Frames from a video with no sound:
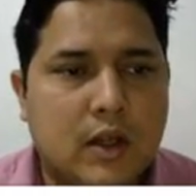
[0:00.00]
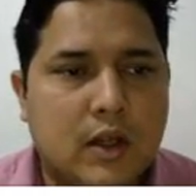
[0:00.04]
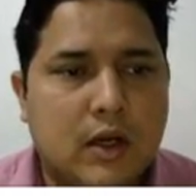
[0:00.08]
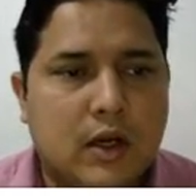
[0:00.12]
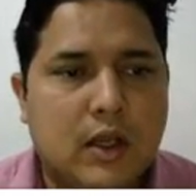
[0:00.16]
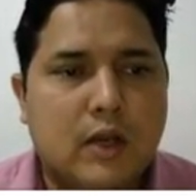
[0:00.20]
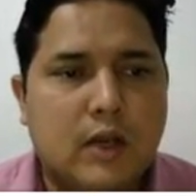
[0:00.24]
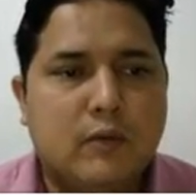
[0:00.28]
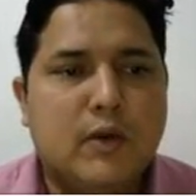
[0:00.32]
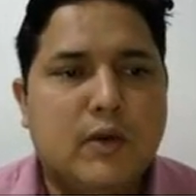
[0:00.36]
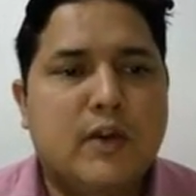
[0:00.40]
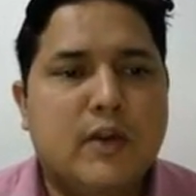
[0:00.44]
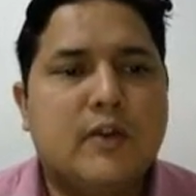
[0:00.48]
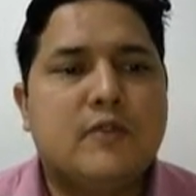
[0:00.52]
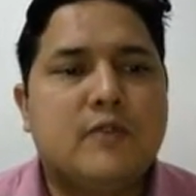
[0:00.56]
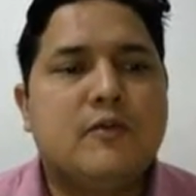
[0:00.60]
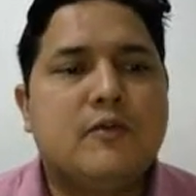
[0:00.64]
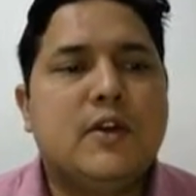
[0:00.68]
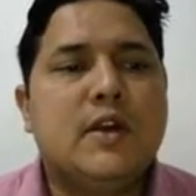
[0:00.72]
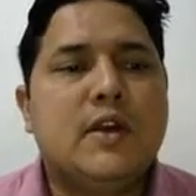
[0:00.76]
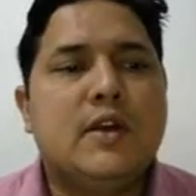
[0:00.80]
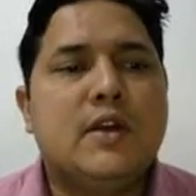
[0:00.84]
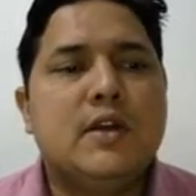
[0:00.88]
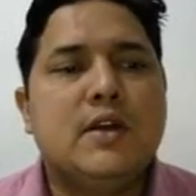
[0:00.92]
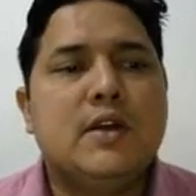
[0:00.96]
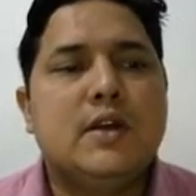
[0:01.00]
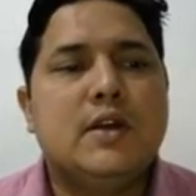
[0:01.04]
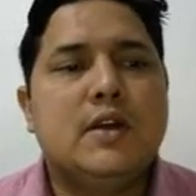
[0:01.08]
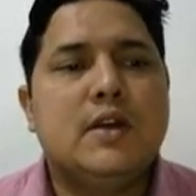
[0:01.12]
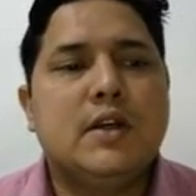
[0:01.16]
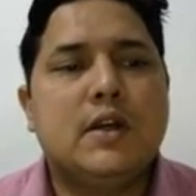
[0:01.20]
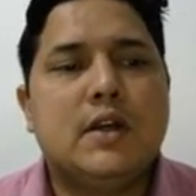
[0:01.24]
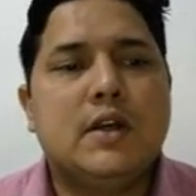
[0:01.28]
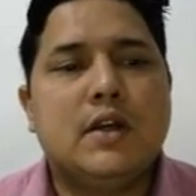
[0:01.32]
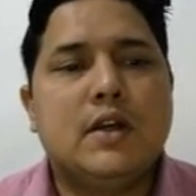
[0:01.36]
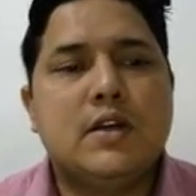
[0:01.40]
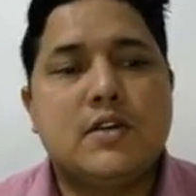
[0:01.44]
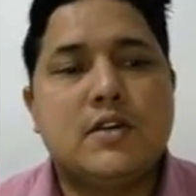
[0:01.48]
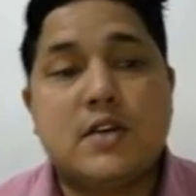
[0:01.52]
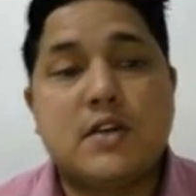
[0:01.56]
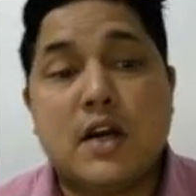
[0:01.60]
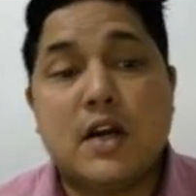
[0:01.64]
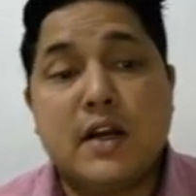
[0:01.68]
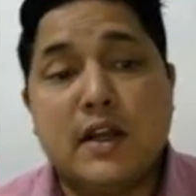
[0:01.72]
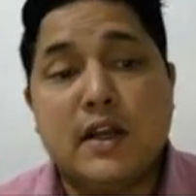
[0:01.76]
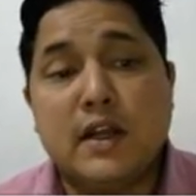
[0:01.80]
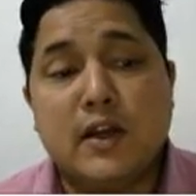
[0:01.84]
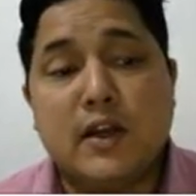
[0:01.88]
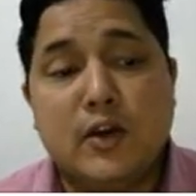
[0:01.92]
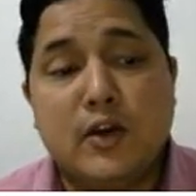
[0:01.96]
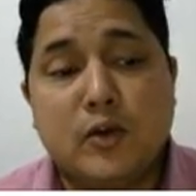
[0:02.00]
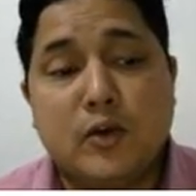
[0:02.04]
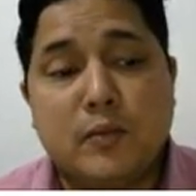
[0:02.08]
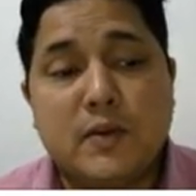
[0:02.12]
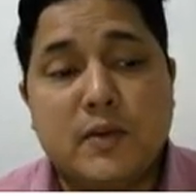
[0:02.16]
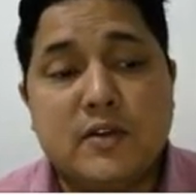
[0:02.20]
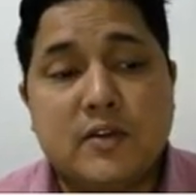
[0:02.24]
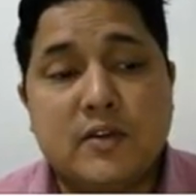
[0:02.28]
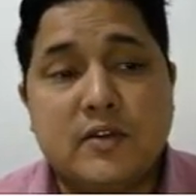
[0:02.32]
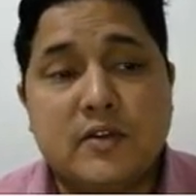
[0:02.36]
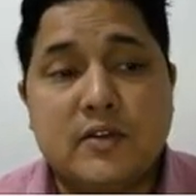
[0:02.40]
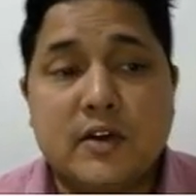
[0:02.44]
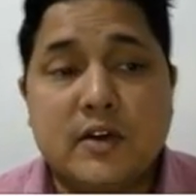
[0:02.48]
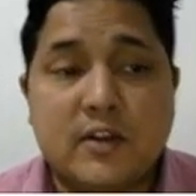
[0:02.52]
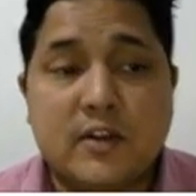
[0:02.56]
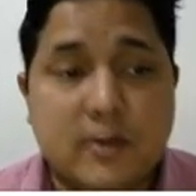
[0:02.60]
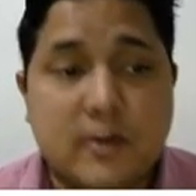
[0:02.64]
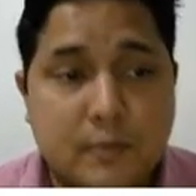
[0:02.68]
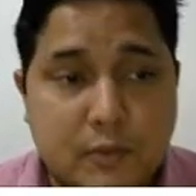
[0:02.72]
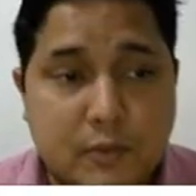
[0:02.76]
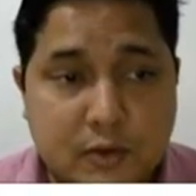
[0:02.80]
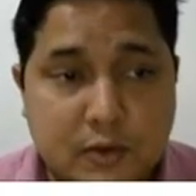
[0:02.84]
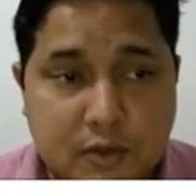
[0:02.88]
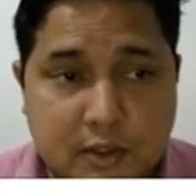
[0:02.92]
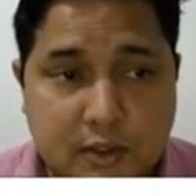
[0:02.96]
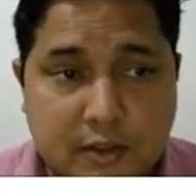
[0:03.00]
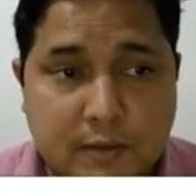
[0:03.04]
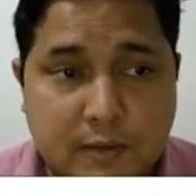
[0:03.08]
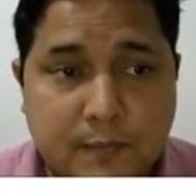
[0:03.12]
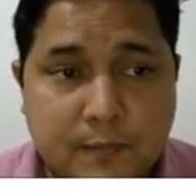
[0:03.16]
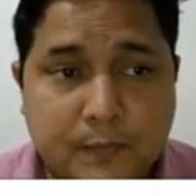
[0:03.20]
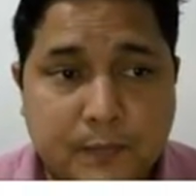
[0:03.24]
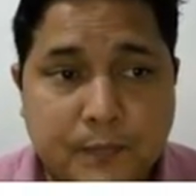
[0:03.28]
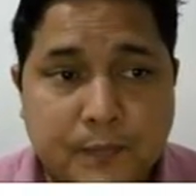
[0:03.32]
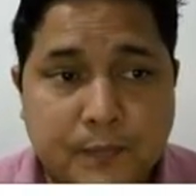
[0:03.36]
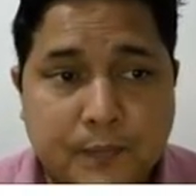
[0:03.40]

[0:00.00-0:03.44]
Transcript: Like when we starting a new business, it's a project.